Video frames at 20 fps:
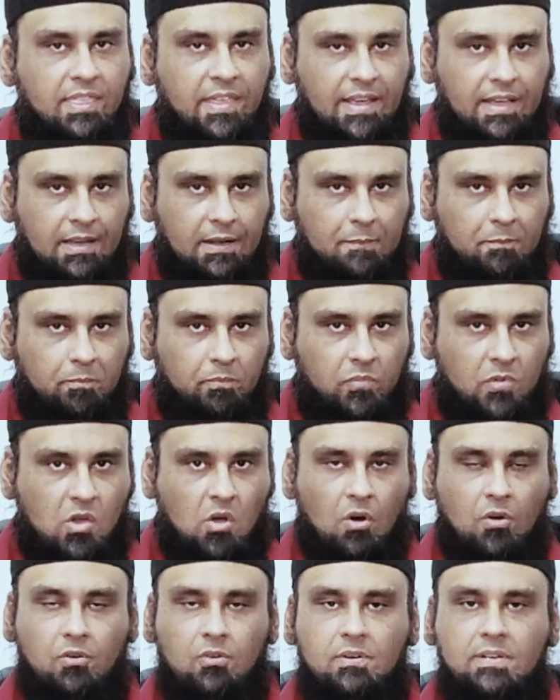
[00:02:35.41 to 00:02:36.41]
thing,
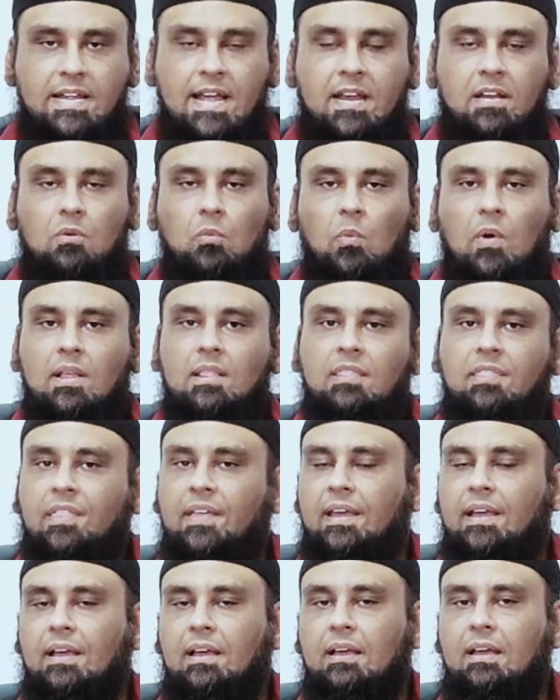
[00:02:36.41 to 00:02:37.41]
connotate one
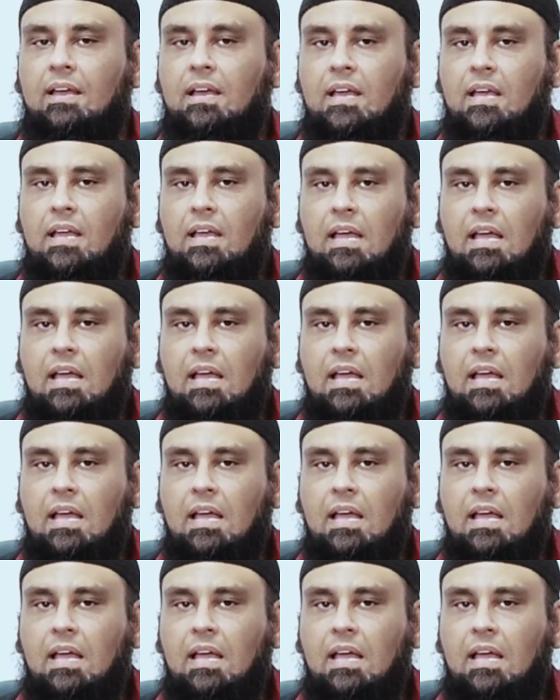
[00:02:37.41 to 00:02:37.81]
thing,